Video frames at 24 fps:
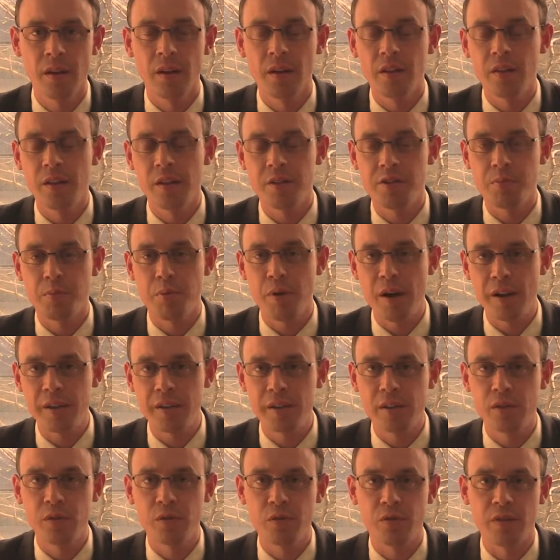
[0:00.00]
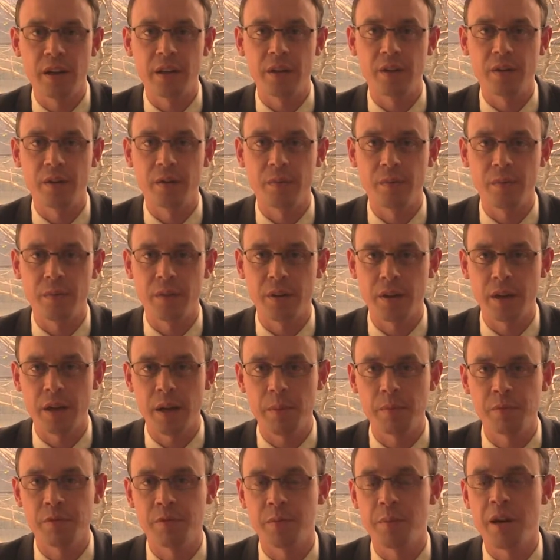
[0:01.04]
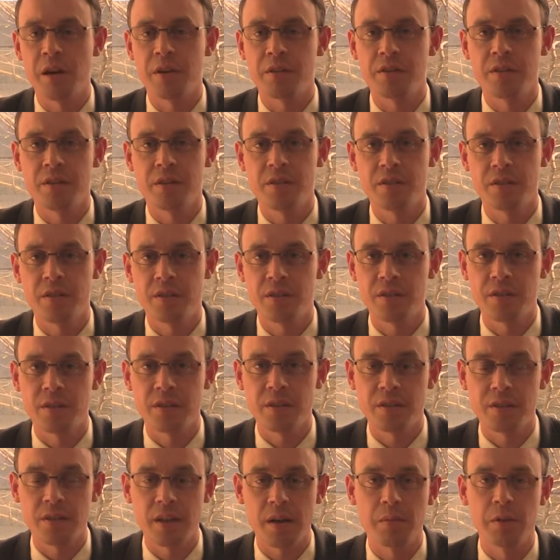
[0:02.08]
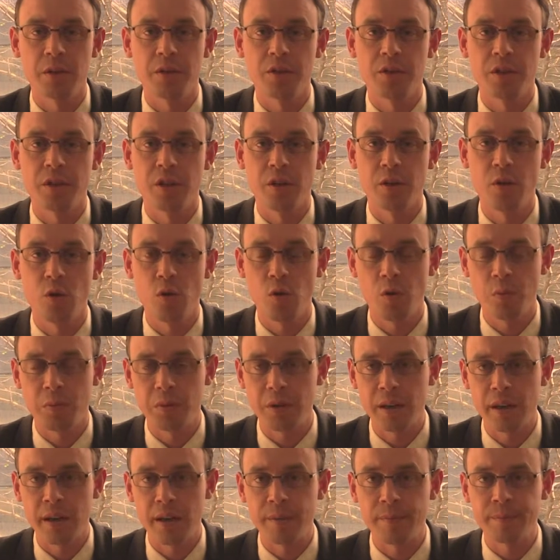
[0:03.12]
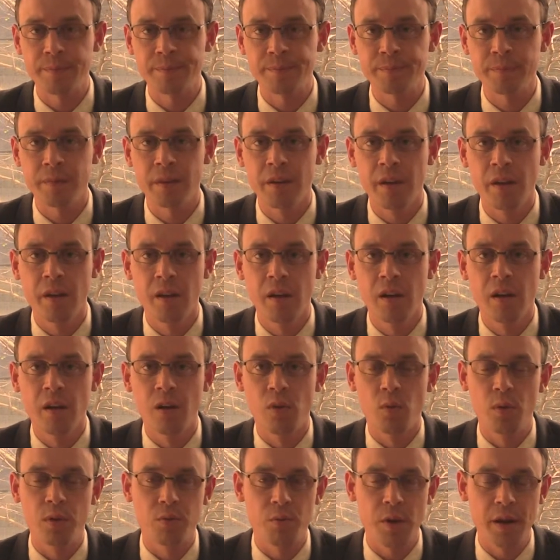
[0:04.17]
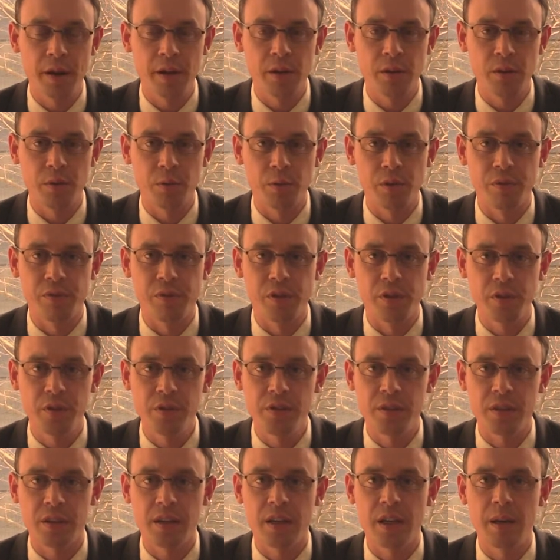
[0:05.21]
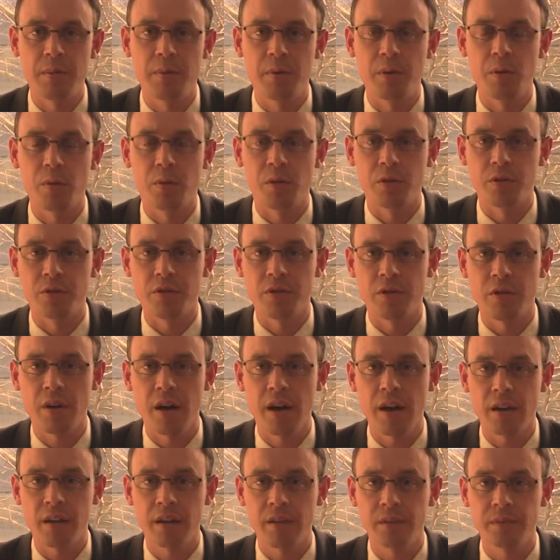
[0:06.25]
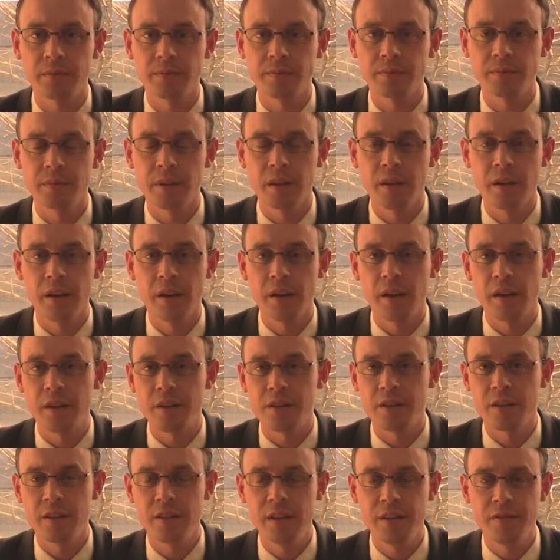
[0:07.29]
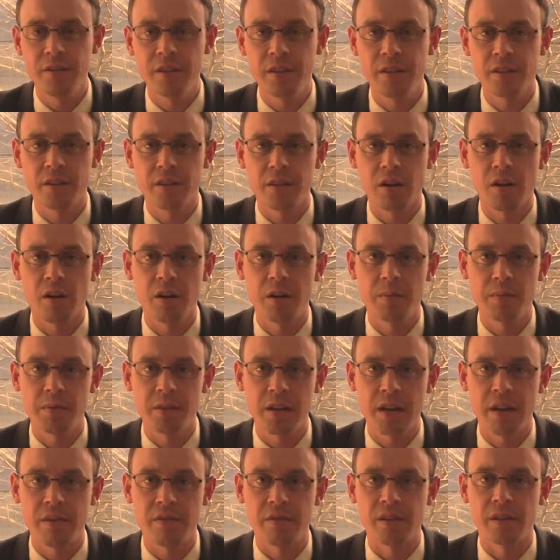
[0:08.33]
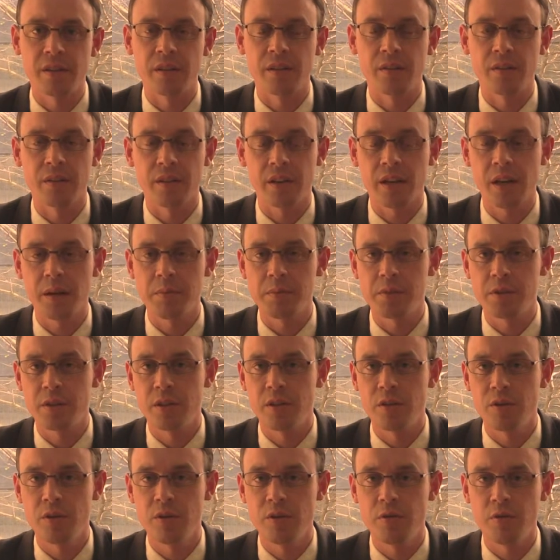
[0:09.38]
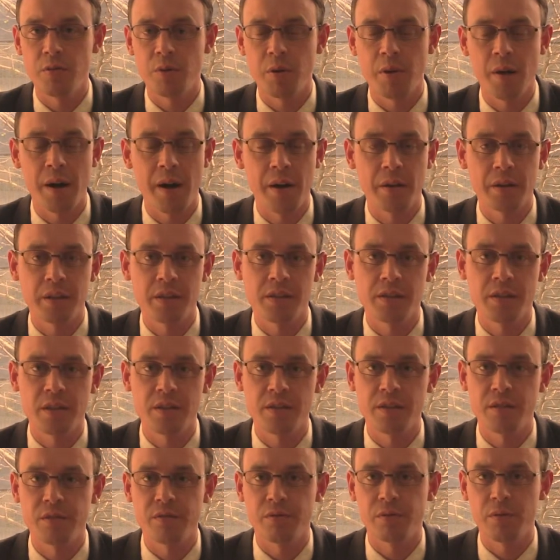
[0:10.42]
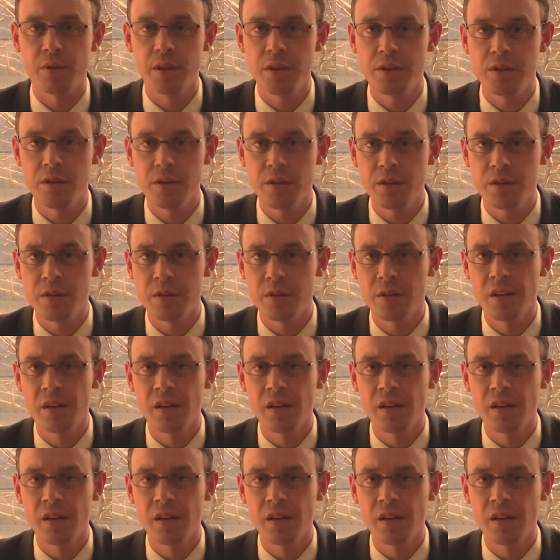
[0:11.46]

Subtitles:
There's a practical value that comes from our assistance in establishing your plan, with regular reviews that keep you on track, and a significant time saving that comes to you through our extensive research,